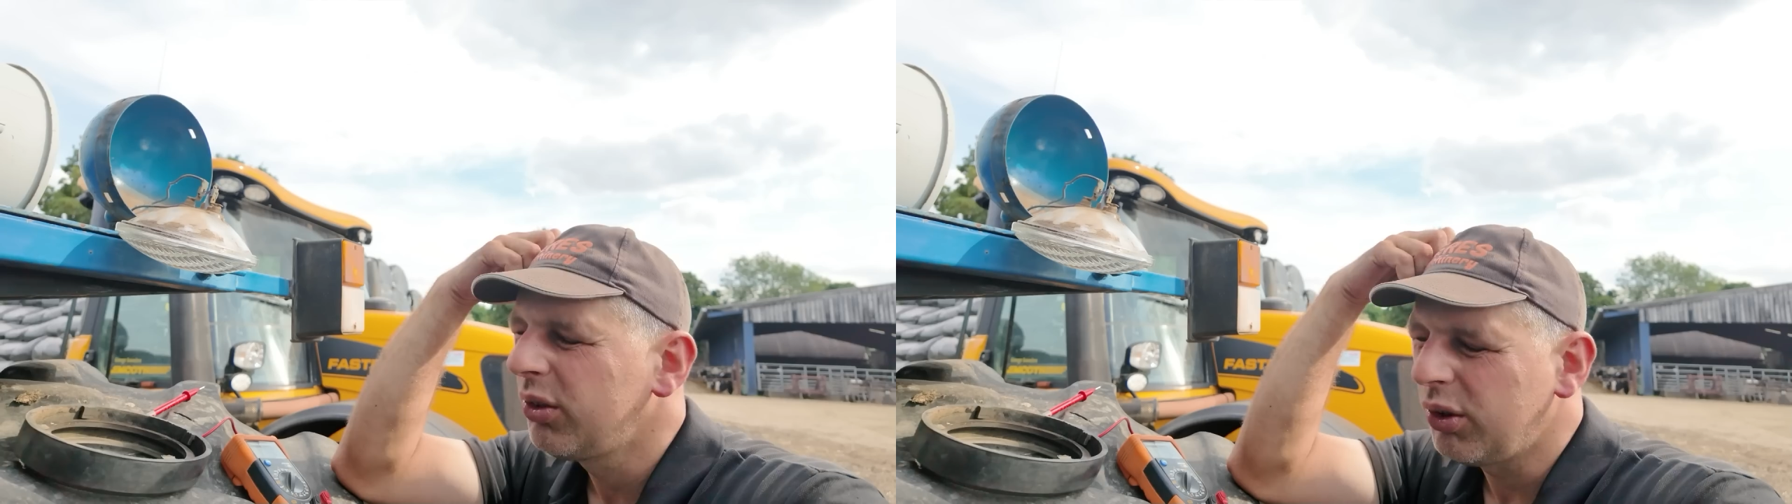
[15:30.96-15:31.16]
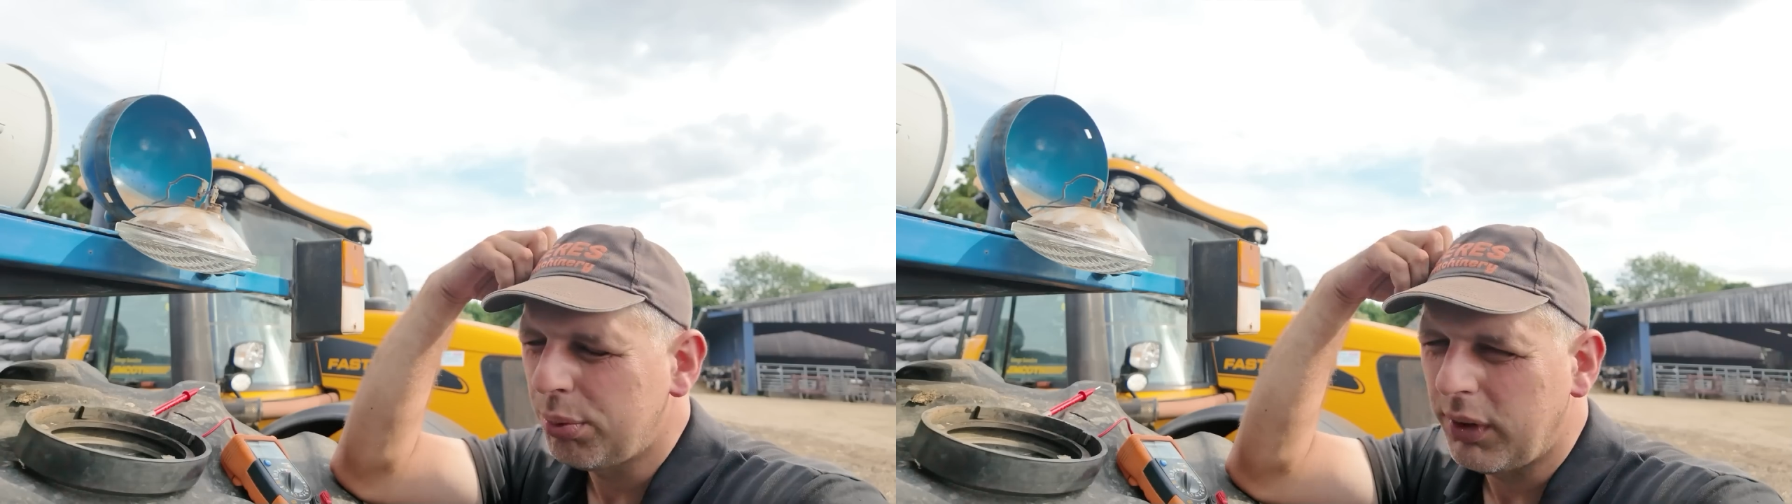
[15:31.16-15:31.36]

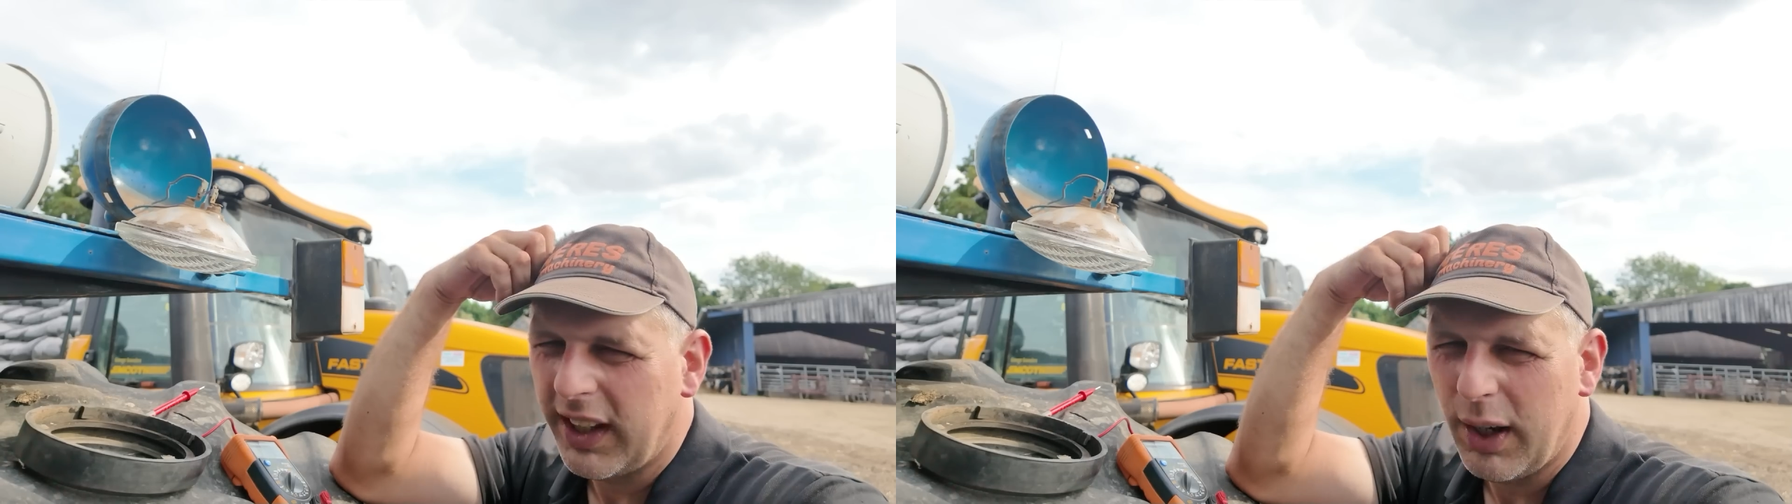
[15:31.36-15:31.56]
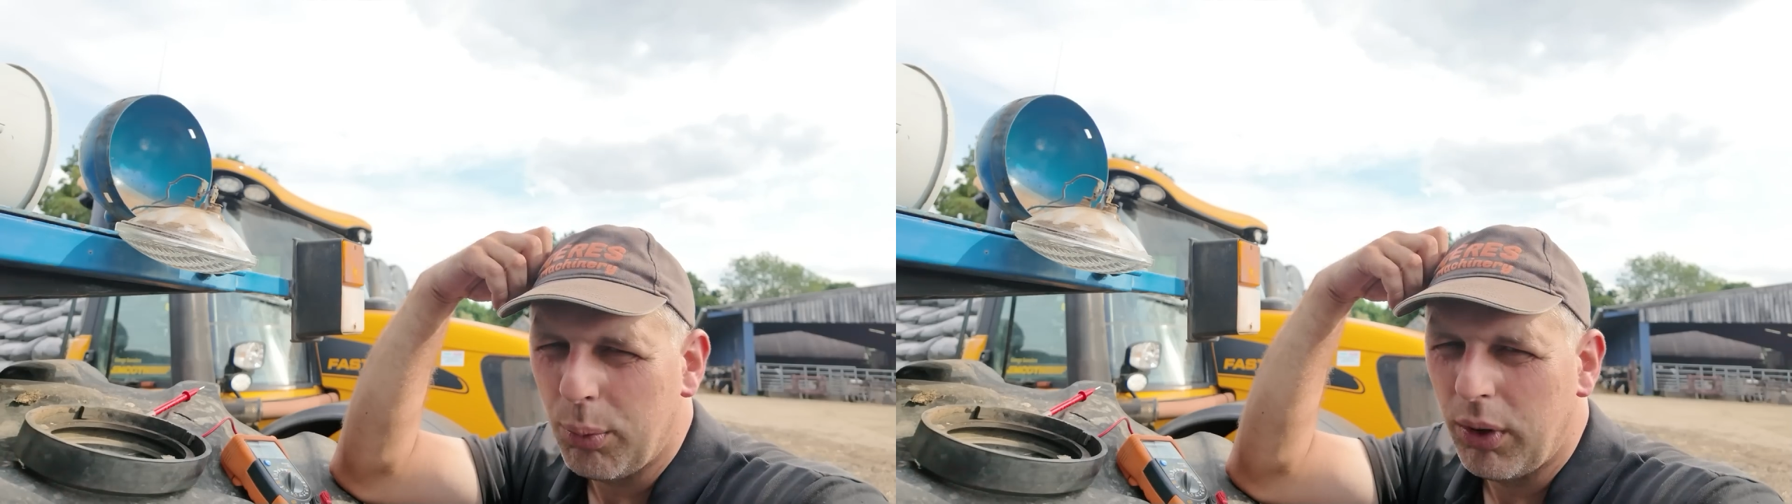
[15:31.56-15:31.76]
just want
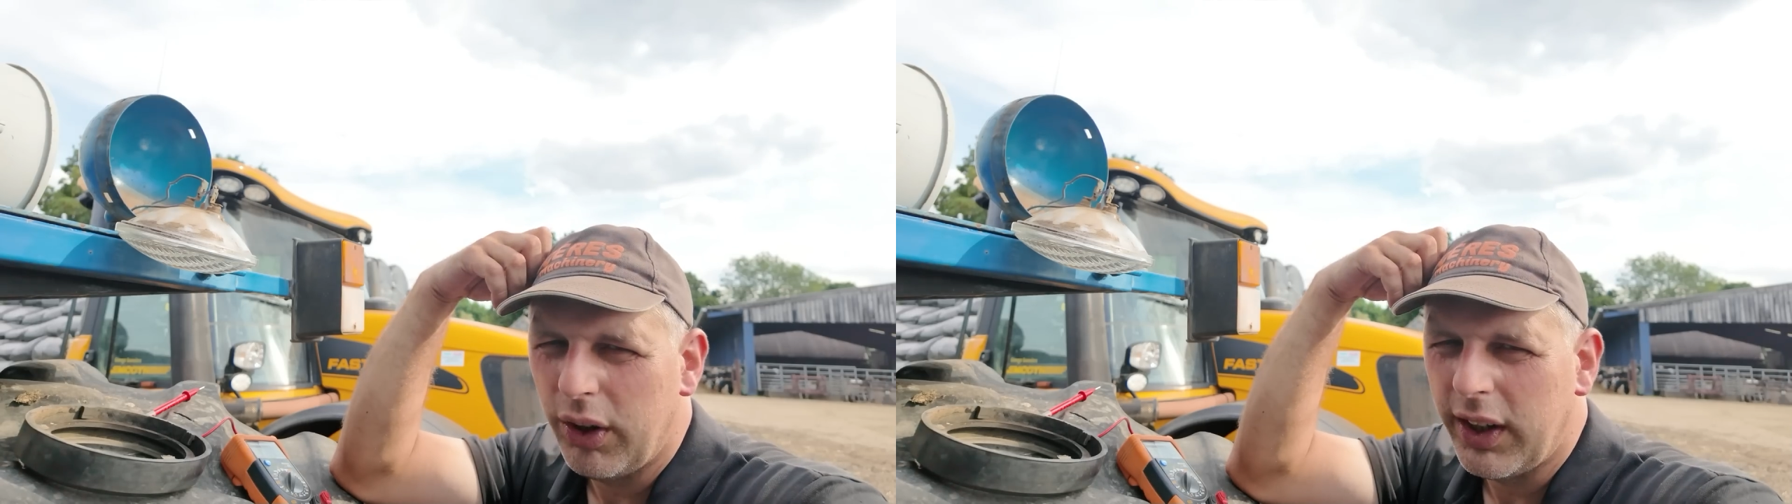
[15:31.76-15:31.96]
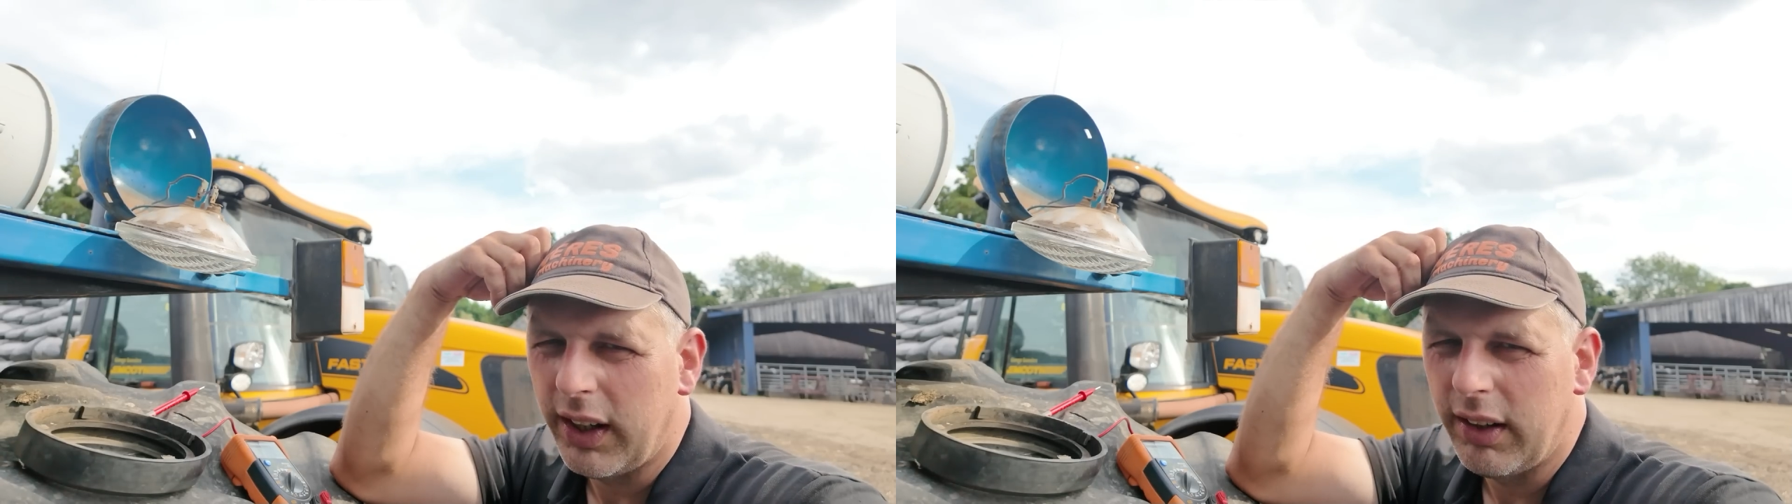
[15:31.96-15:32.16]
to get it
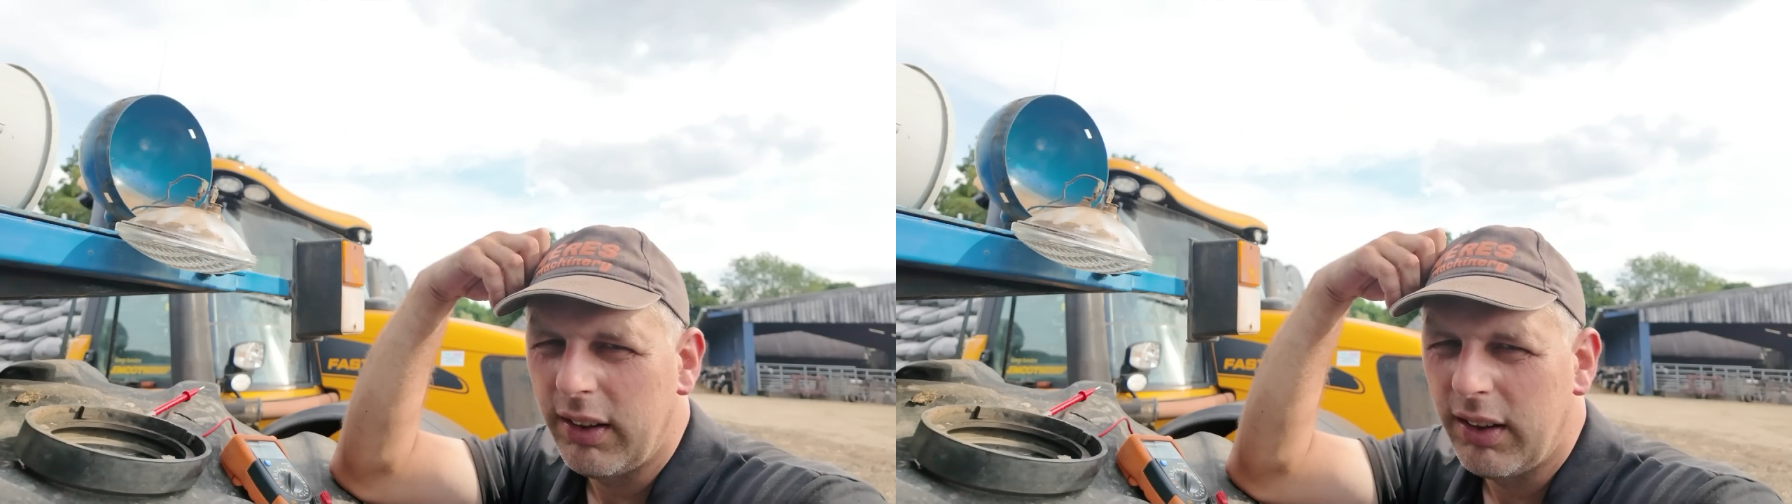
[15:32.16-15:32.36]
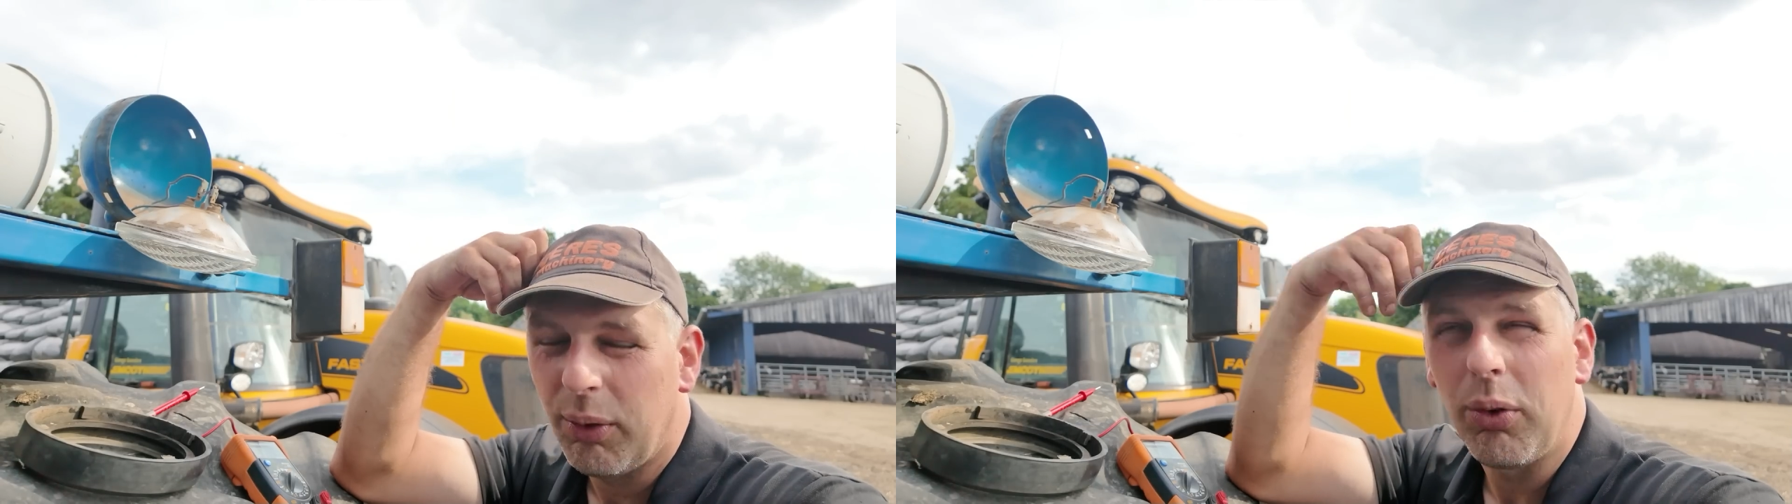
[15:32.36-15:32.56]
working.
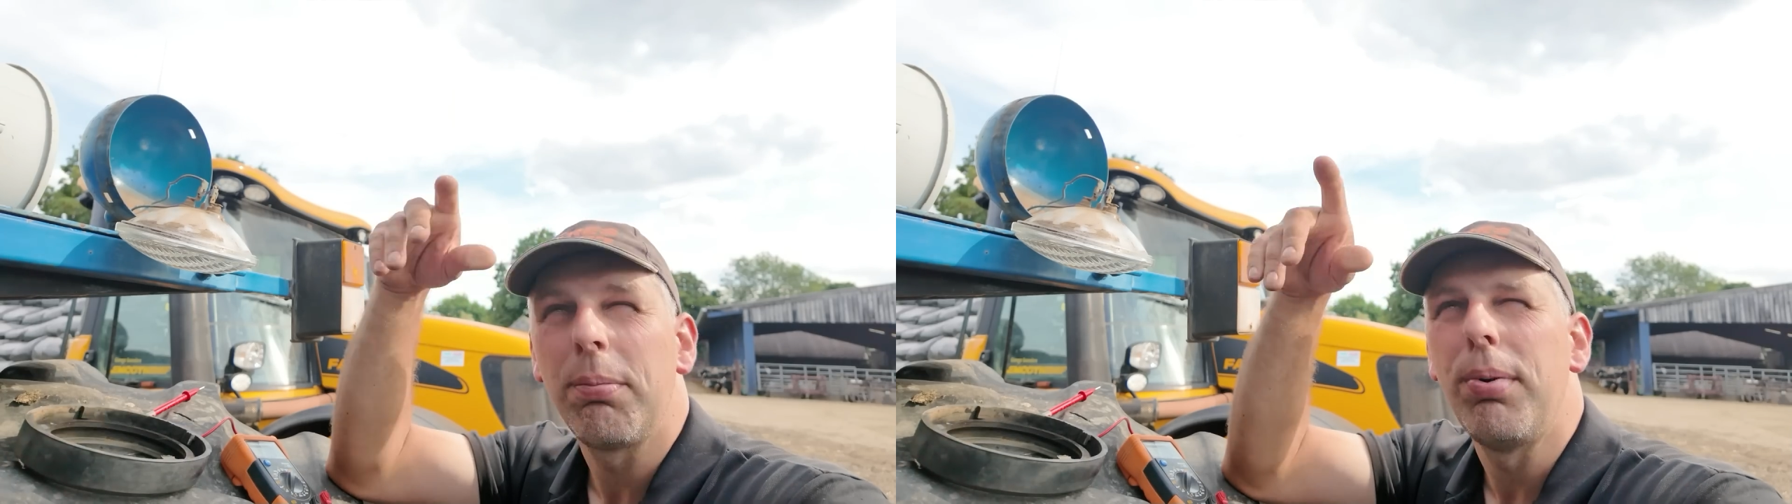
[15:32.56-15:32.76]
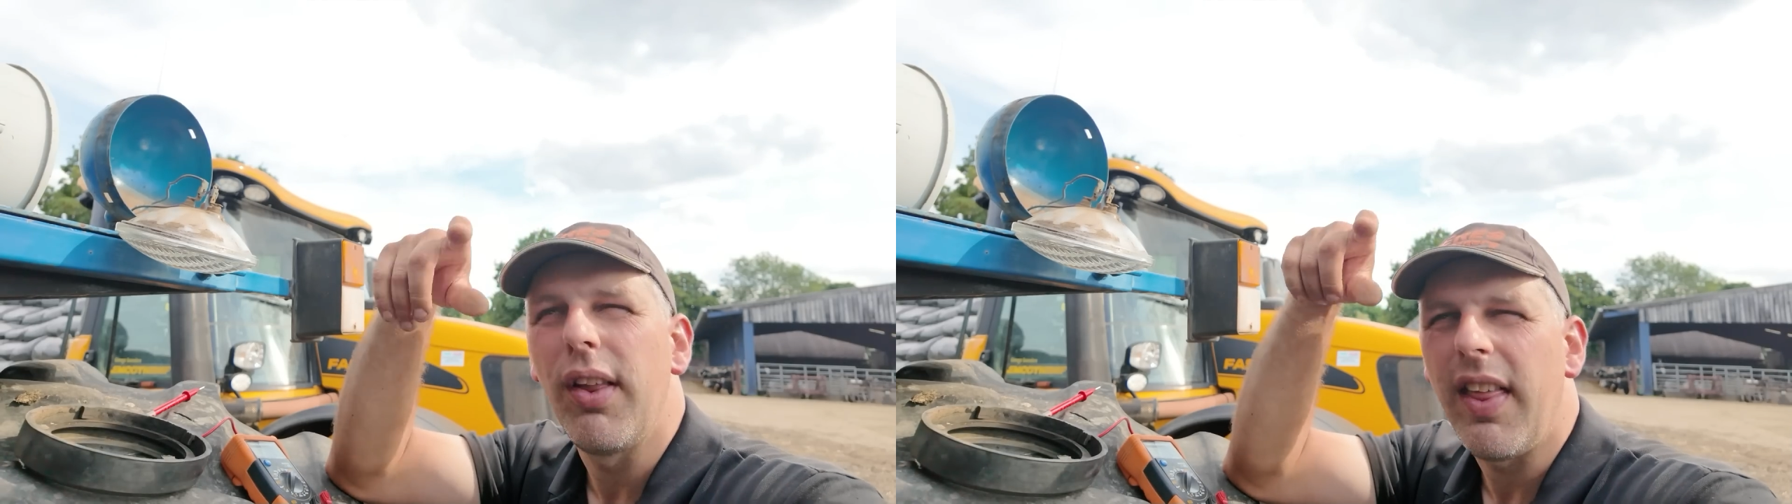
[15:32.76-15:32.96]
I
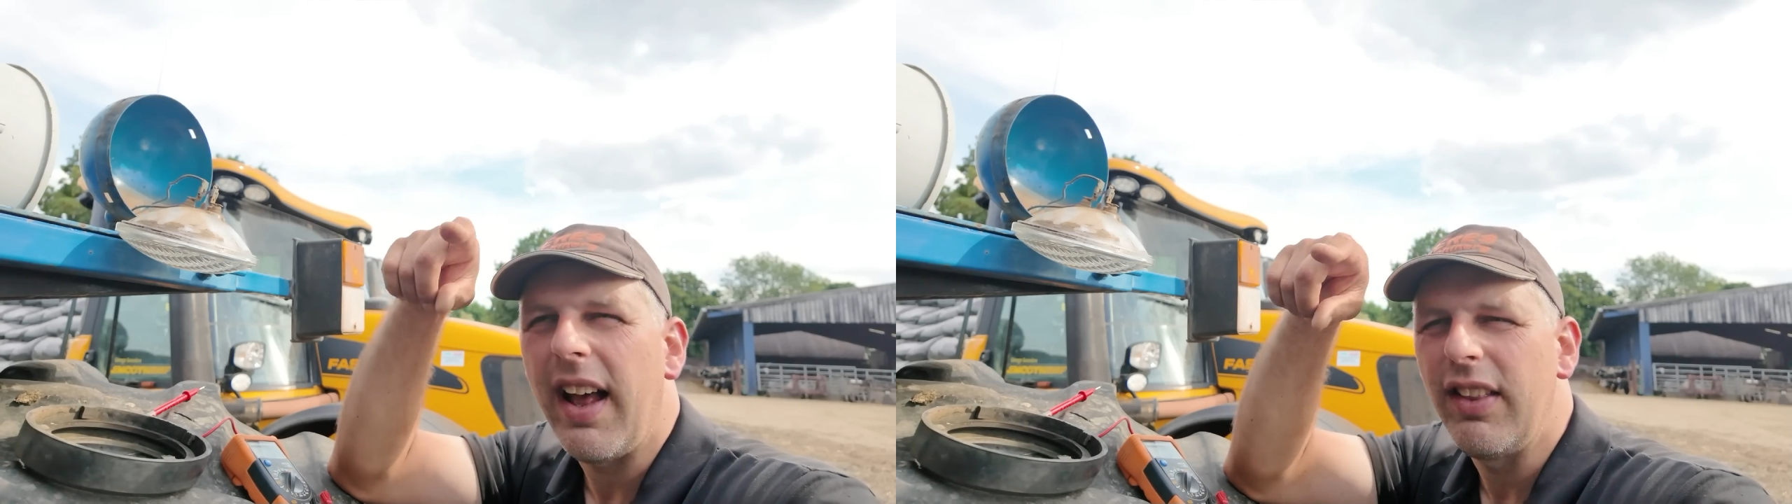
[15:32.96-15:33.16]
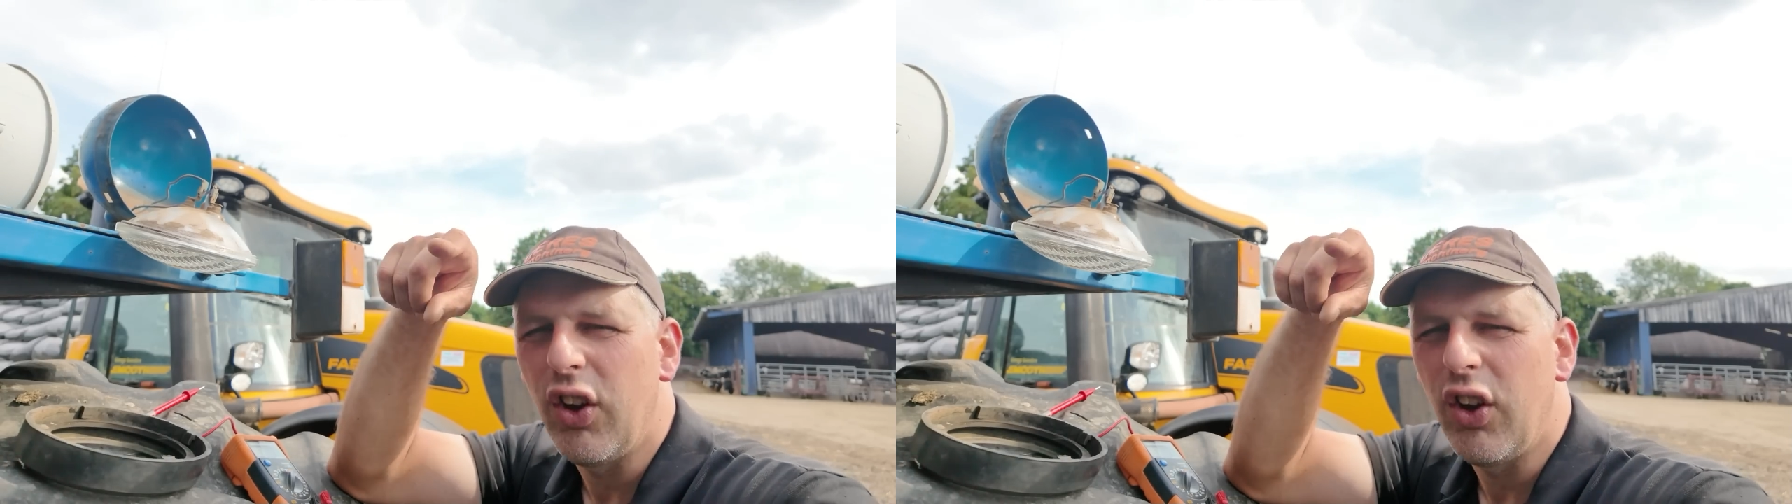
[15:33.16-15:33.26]
want to put that